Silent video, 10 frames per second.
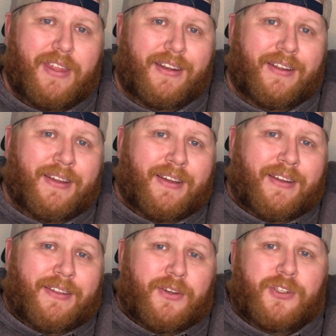
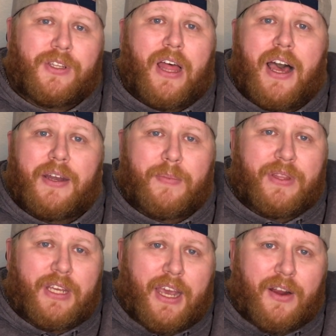that there's a lot up in
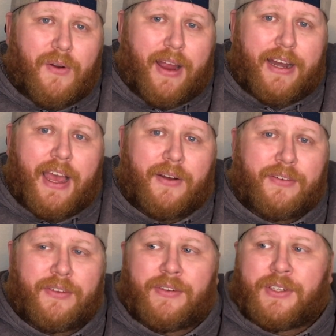the air right now
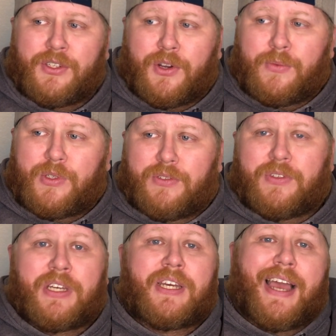in terms of
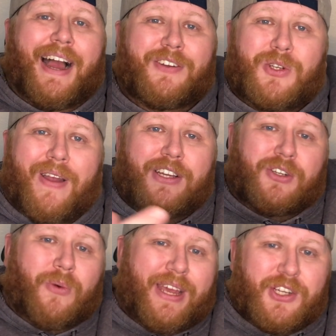how does
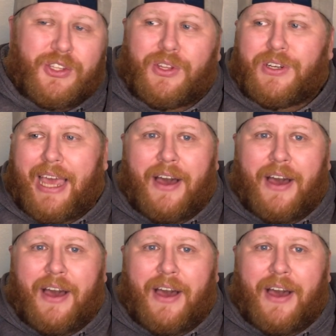graduation look?